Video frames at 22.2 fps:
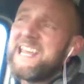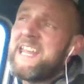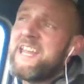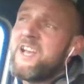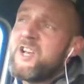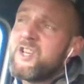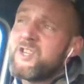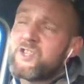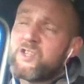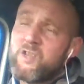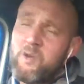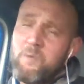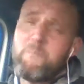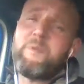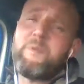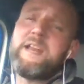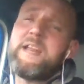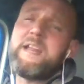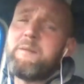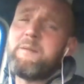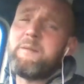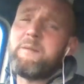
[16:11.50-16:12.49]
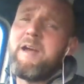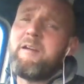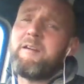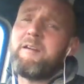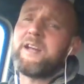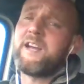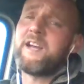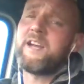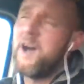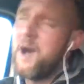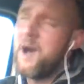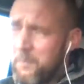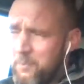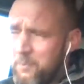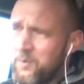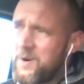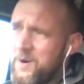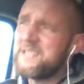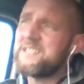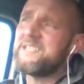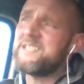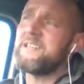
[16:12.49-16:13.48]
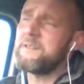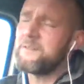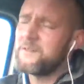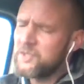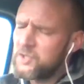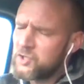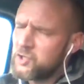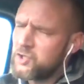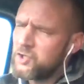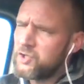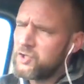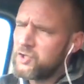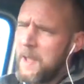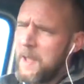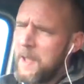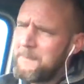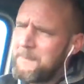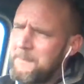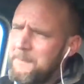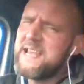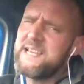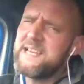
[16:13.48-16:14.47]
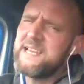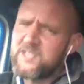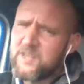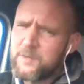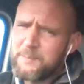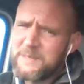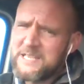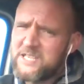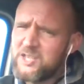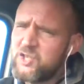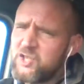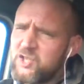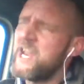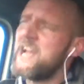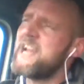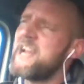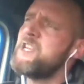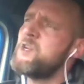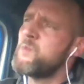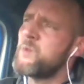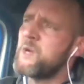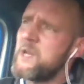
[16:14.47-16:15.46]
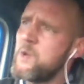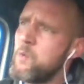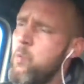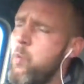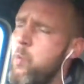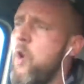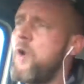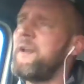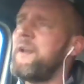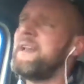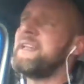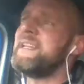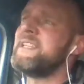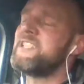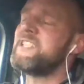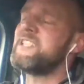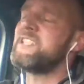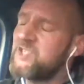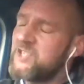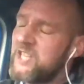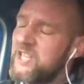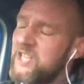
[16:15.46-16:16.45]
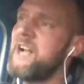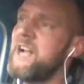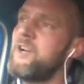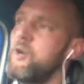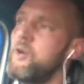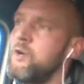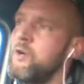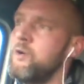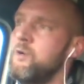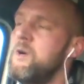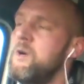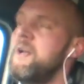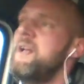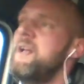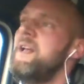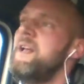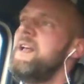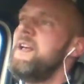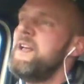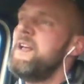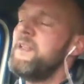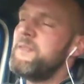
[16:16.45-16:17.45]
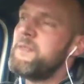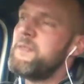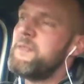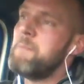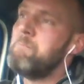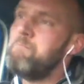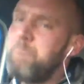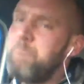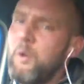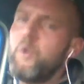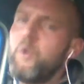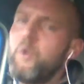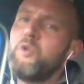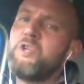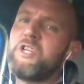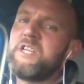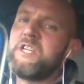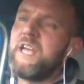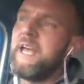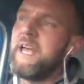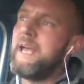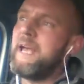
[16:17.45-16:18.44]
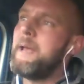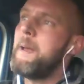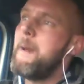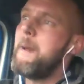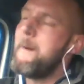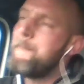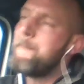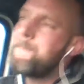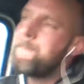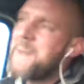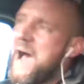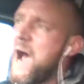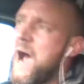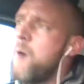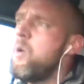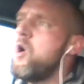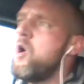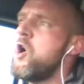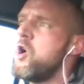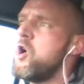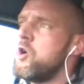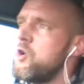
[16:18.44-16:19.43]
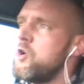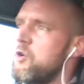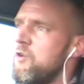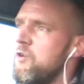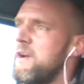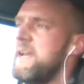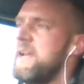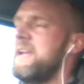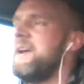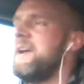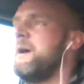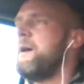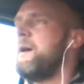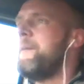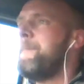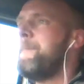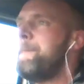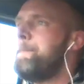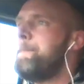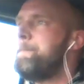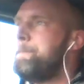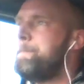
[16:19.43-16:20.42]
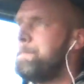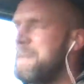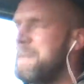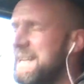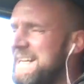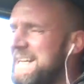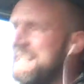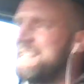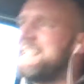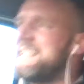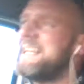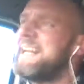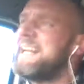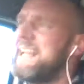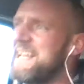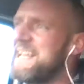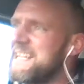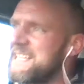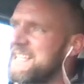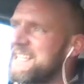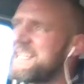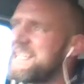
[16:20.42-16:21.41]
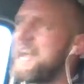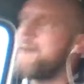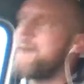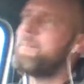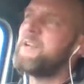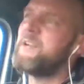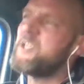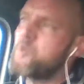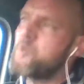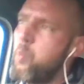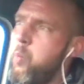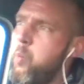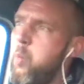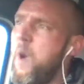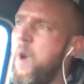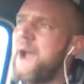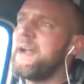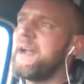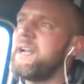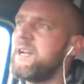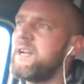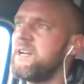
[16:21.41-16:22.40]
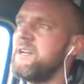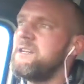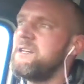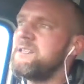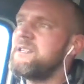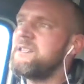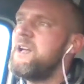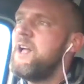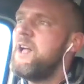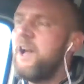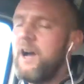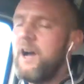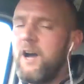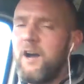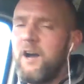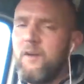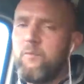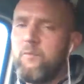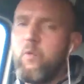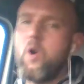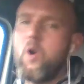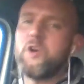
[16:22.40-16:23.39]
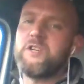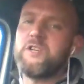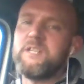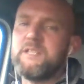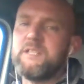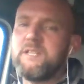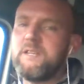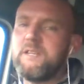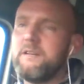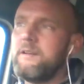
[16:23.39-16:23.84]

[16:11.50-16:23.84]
somebody in America, a president, appears to be genuinely wanting to tackle the bullshit, power-hungry, politically established wankers of Washington.